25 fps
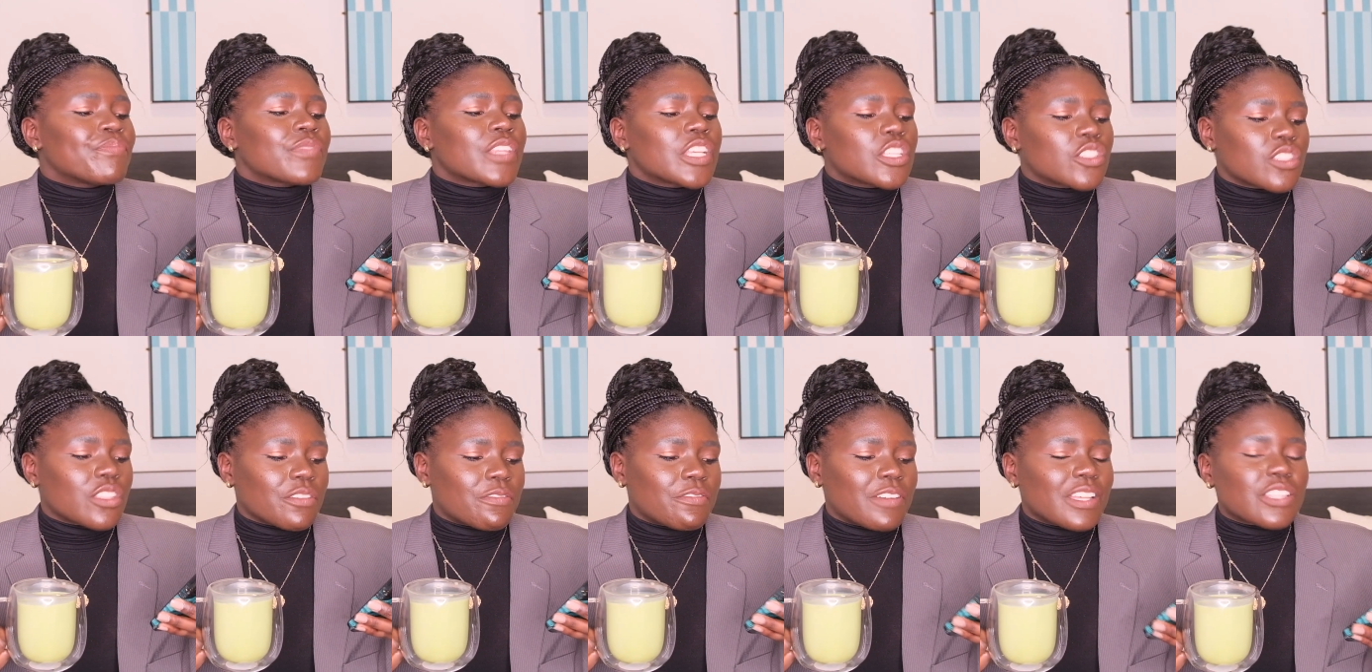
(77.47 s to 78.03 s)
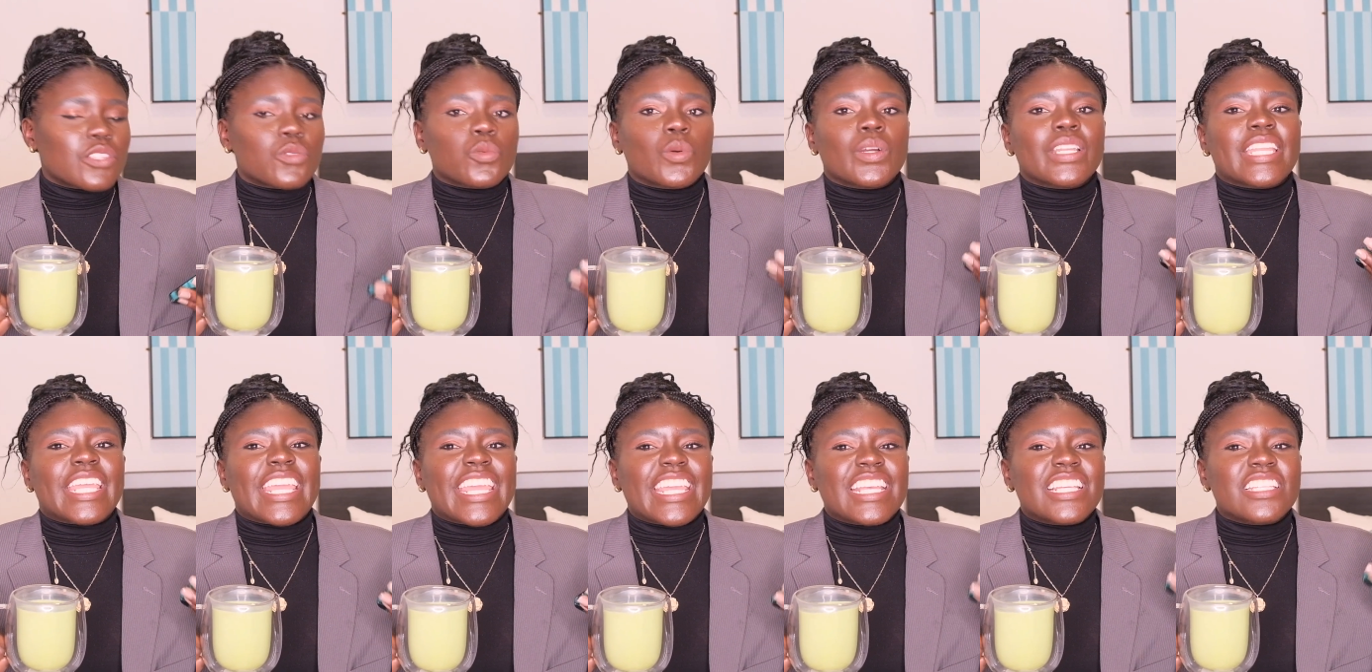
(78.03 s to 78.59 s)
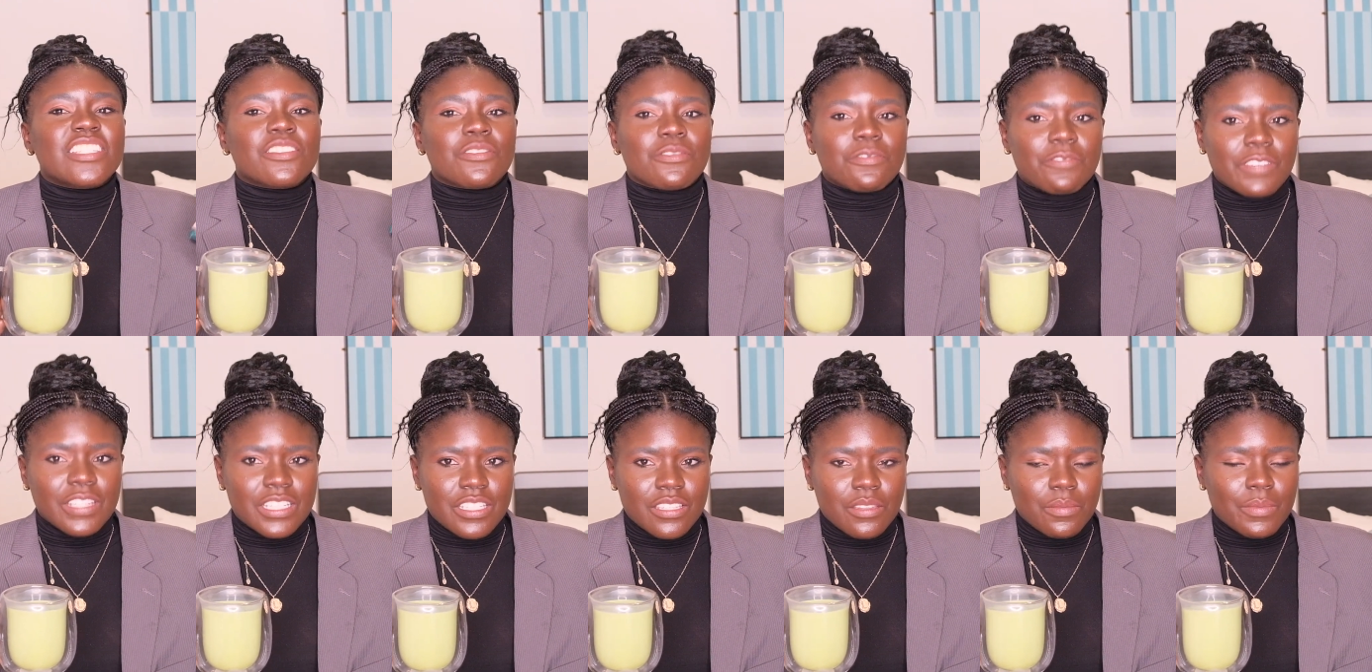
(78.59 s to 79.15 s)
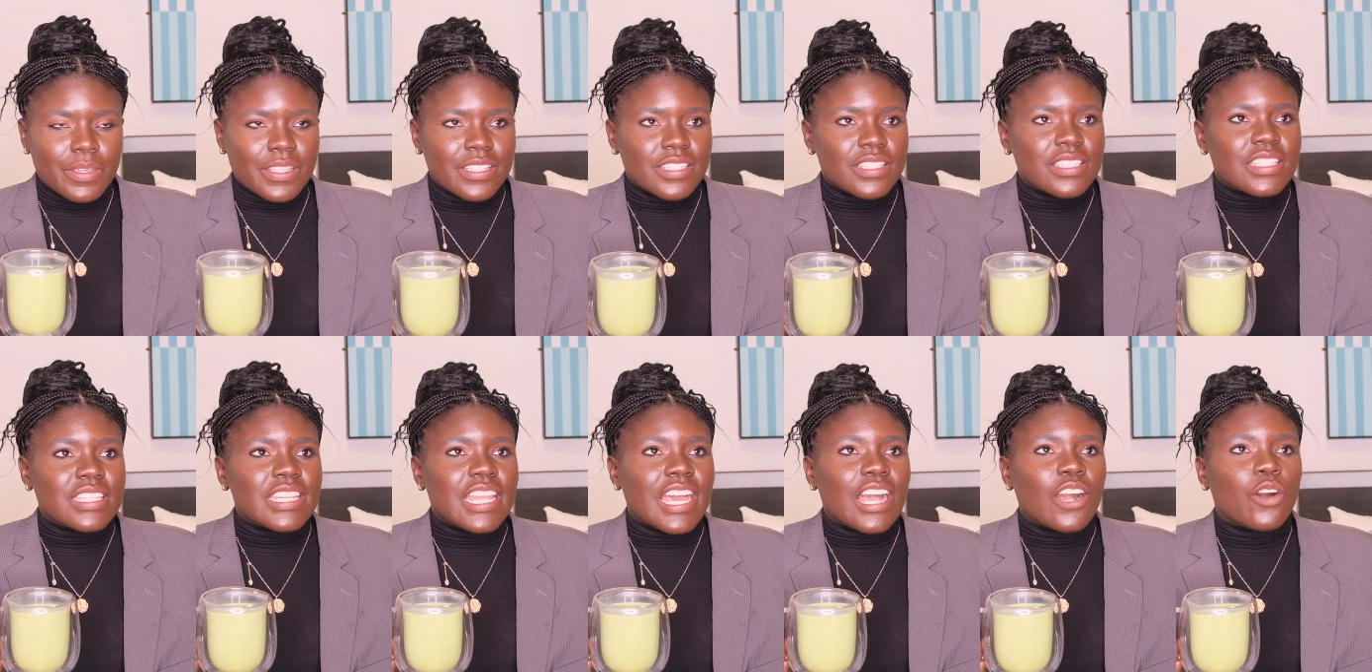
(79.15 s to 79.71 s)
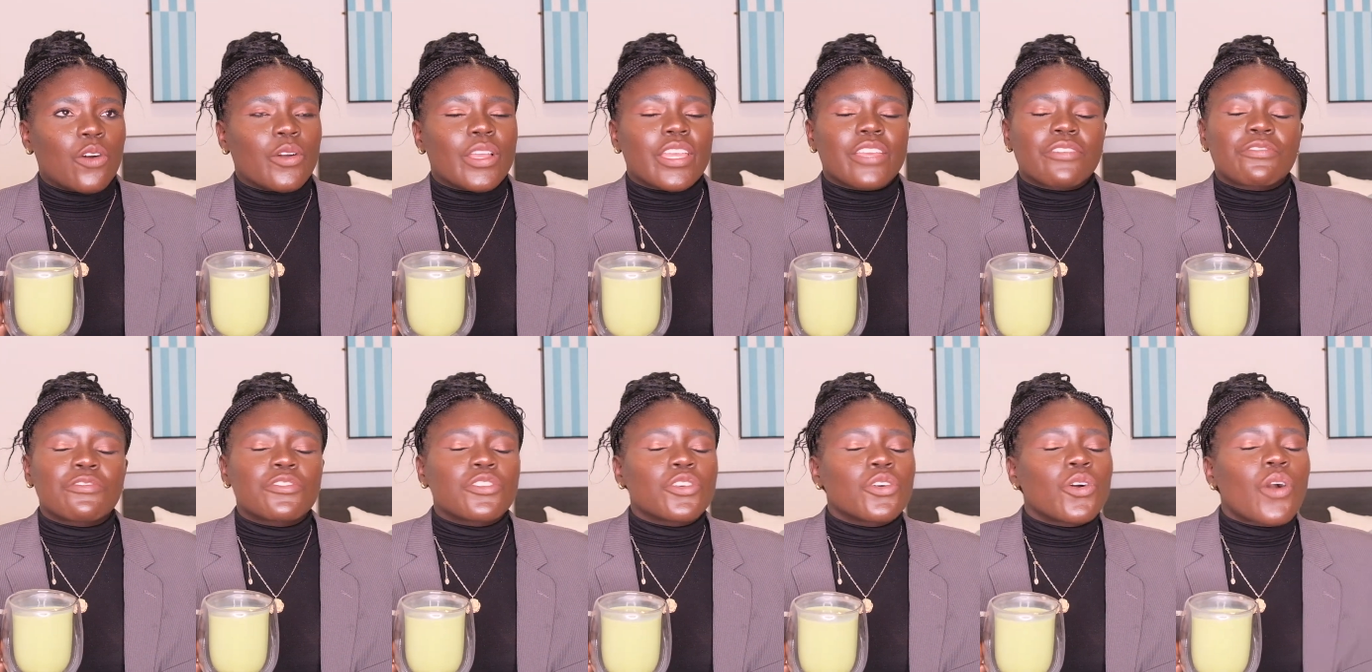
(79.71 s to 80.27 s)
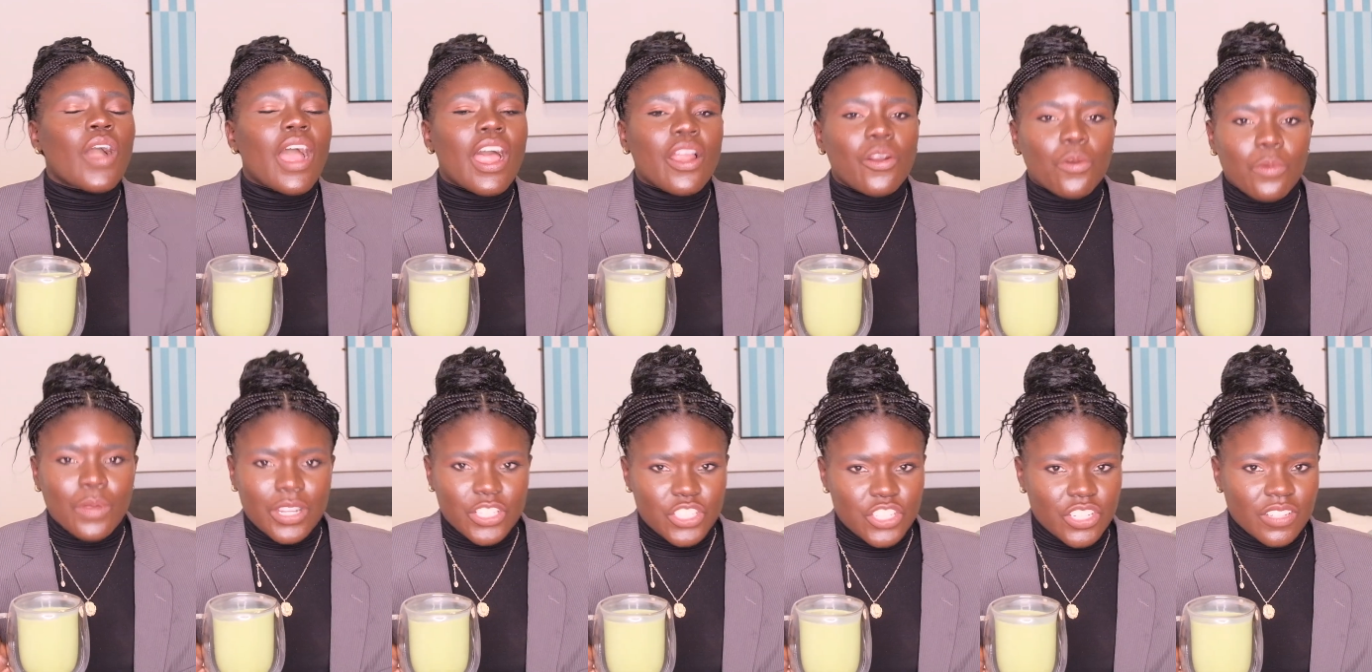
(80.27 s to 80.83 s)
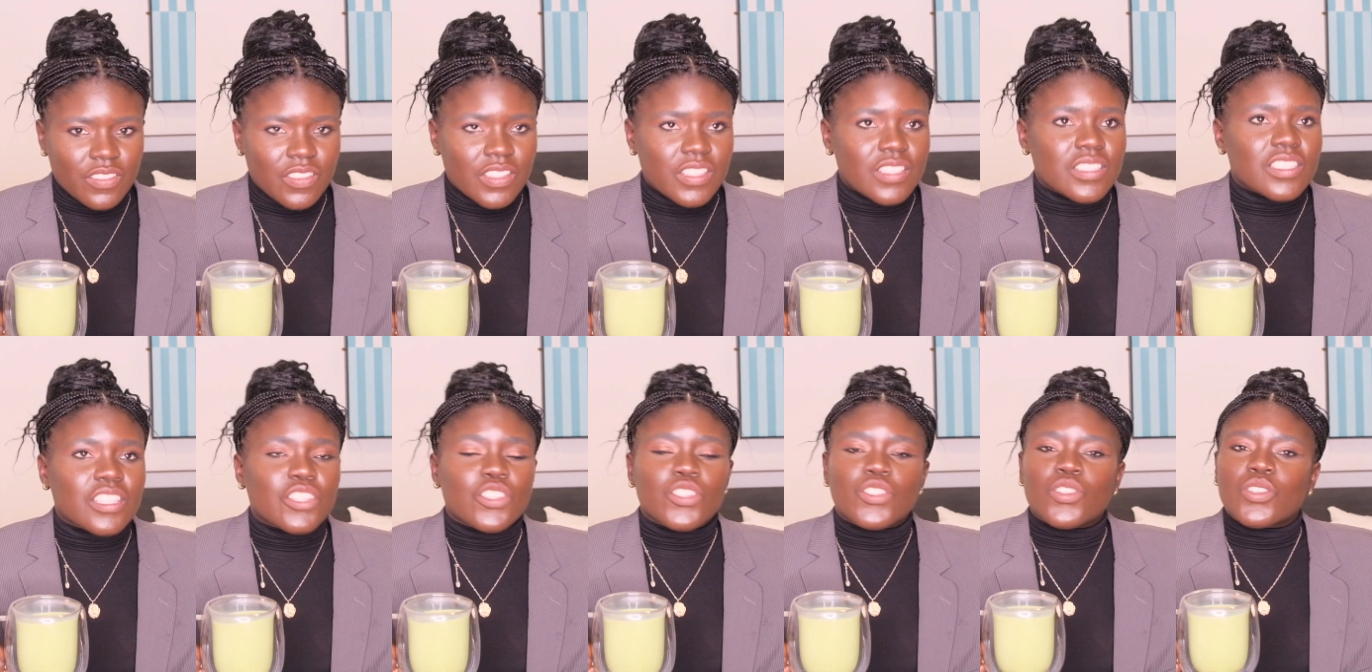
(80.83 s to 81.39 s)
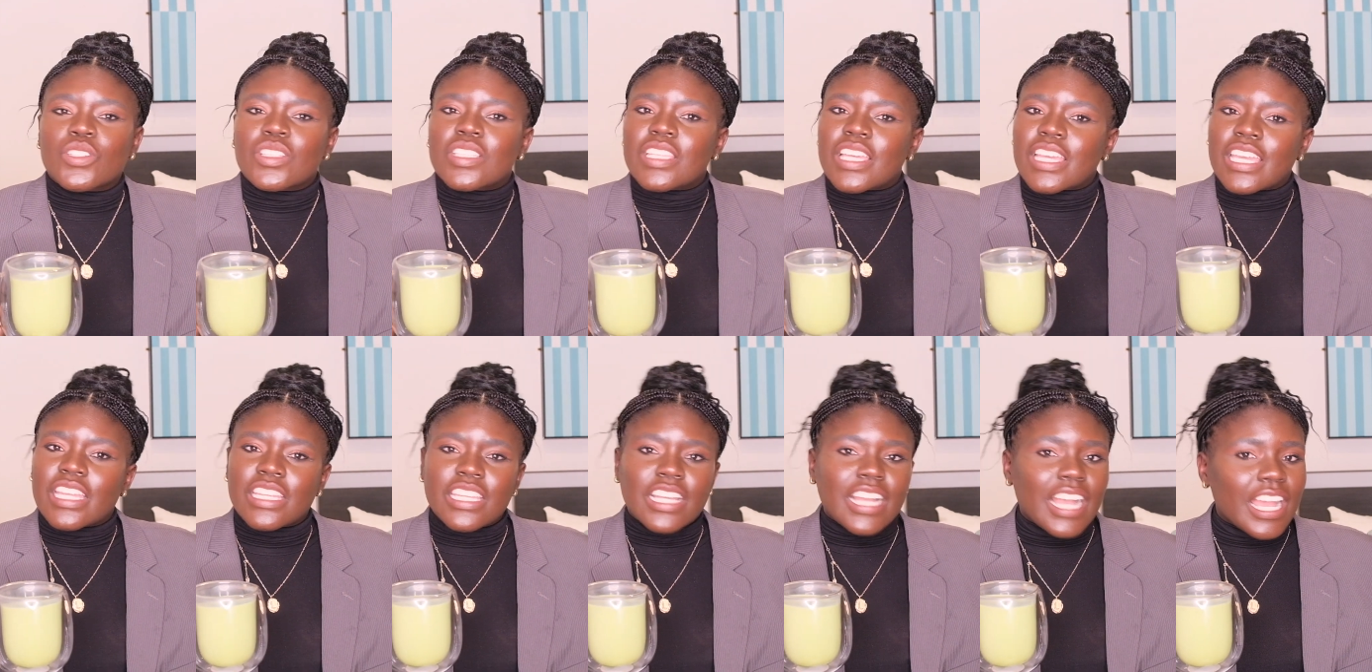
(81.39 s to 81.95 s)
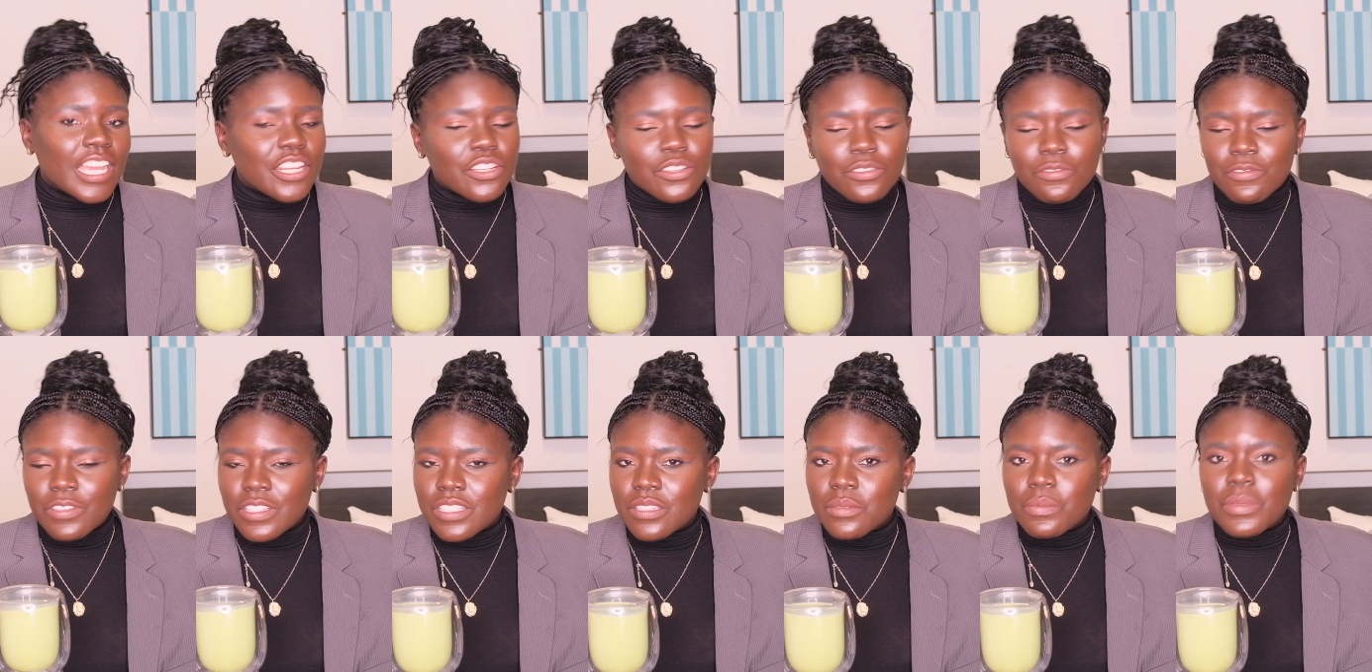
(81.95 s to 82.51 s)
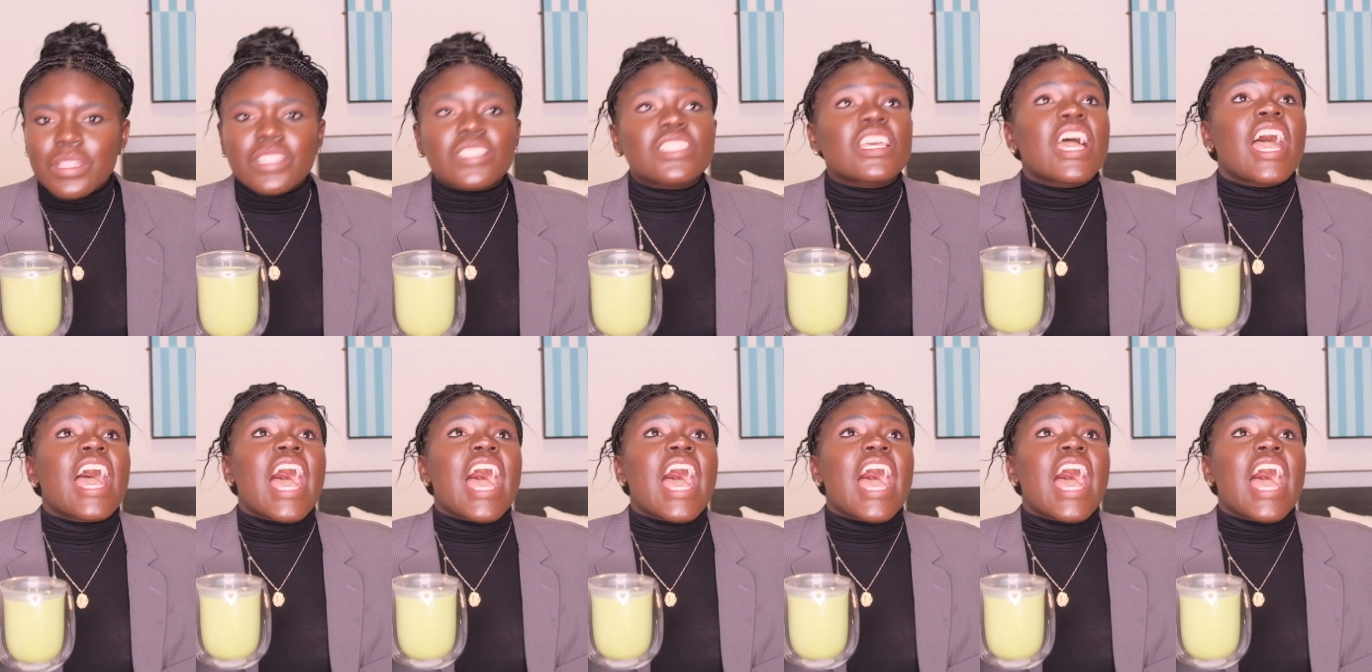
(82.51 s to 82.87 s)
So the first one is vitamins. Now, if you are watching this and you don't take any kind of vitamins,